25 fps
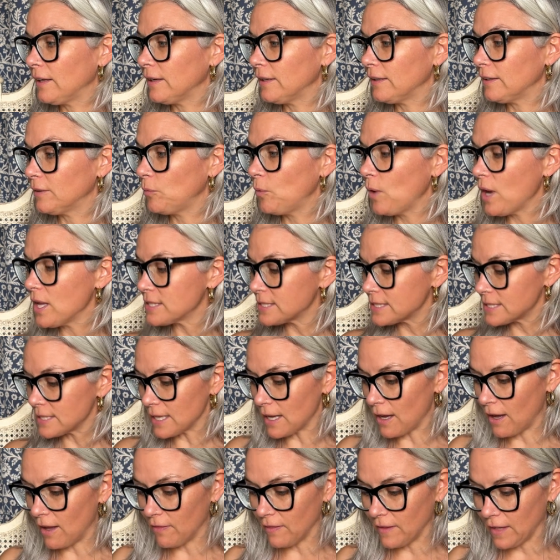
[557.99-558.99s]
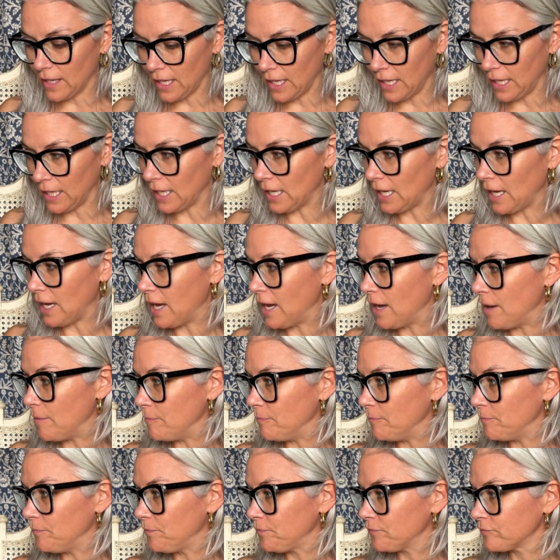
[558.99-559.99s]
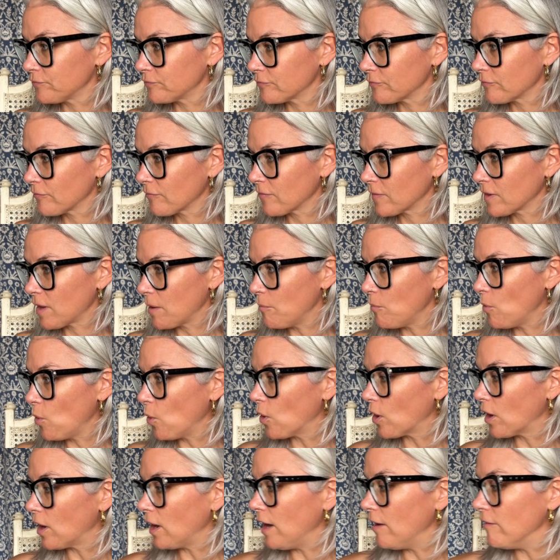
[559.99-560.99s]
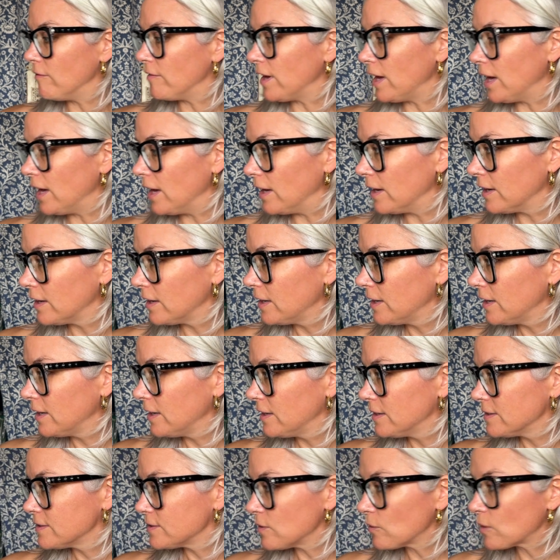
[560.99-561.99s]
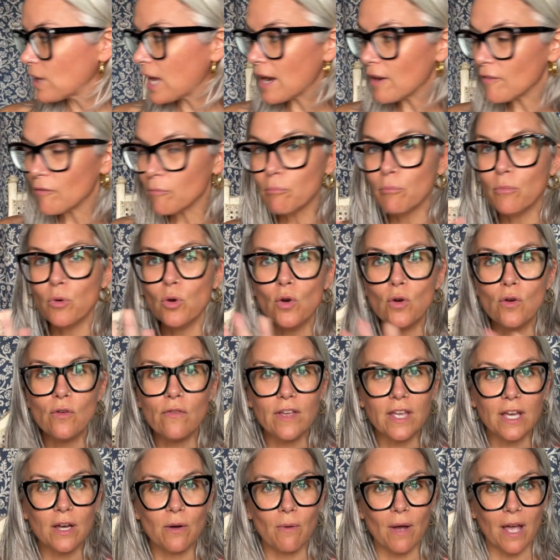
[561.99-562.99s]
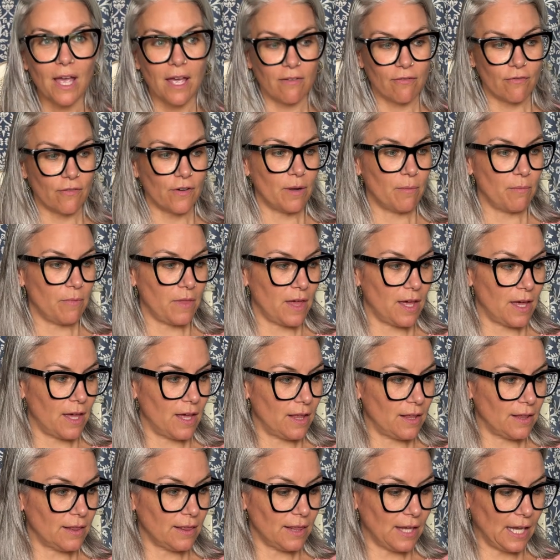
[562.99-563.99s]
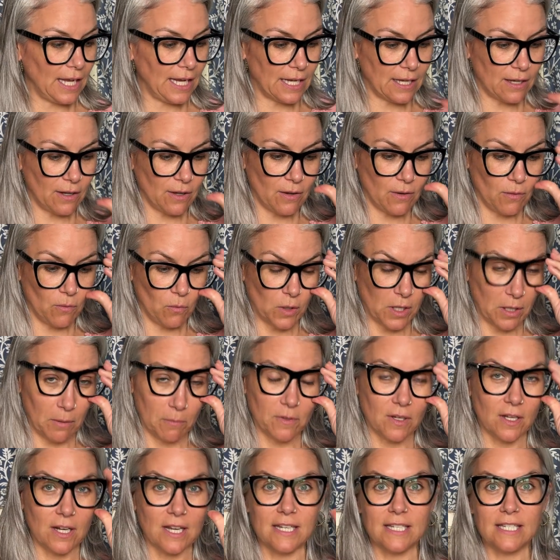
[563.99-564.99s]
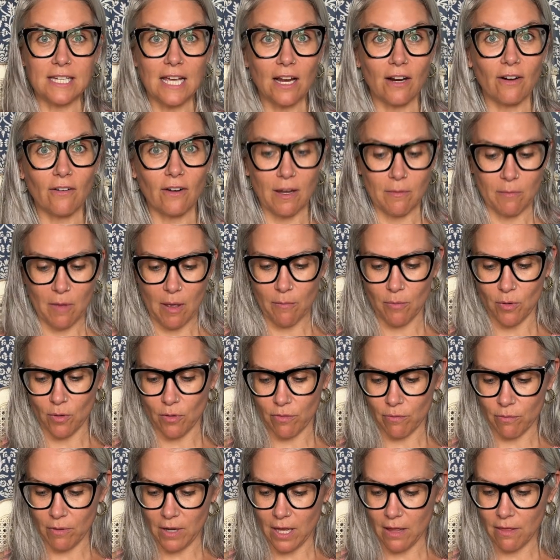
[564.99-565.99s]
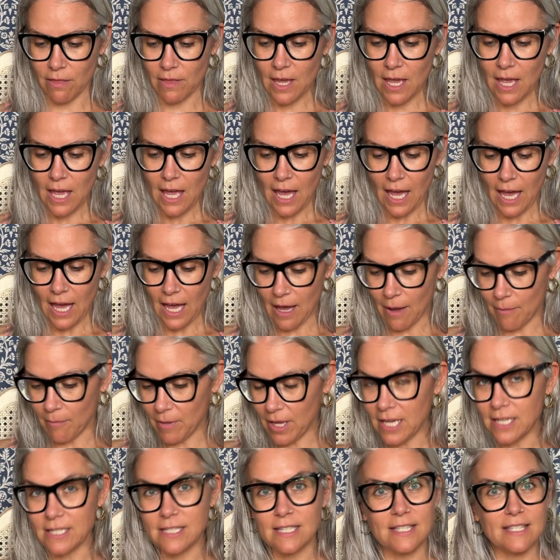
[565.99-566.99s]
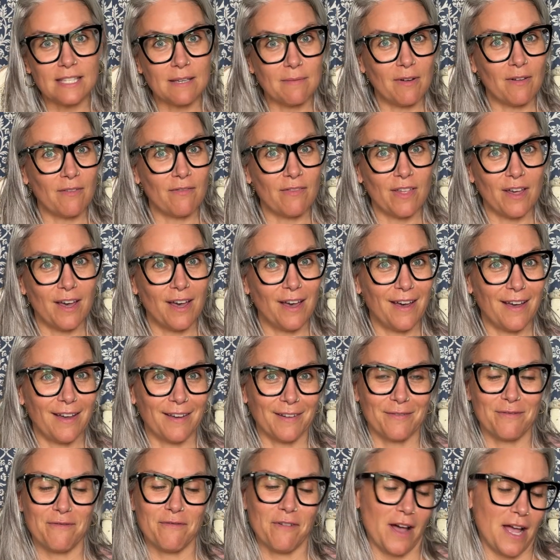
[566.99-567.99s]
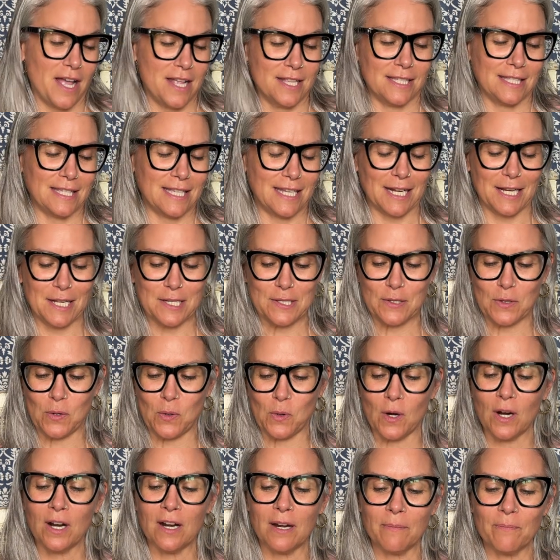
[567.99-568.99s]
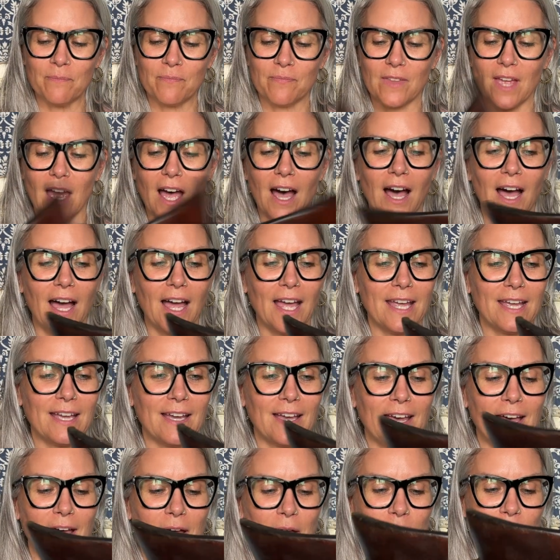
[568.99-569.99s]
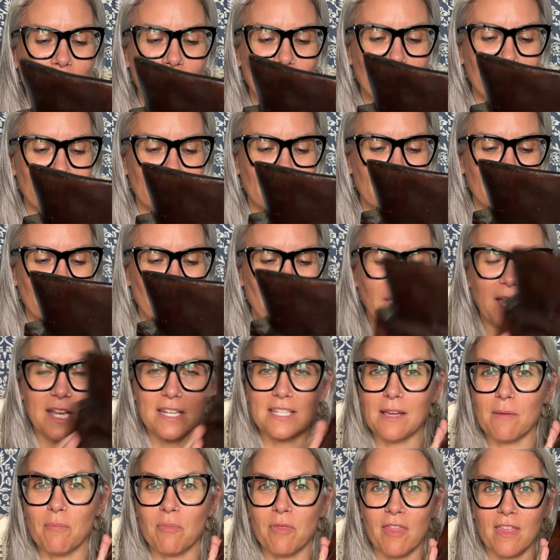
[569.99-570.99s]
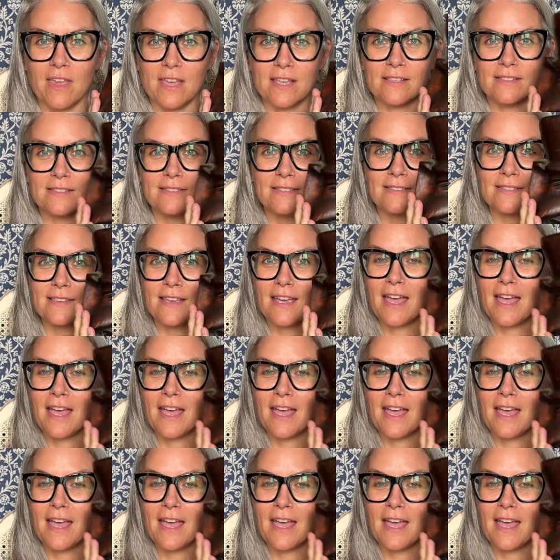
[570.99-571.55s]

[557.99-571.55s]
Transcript: What's on the more of a, so kind of moving away from the like what I'm gonna decorate my booth with, into some of the finds that I scored. I picked up this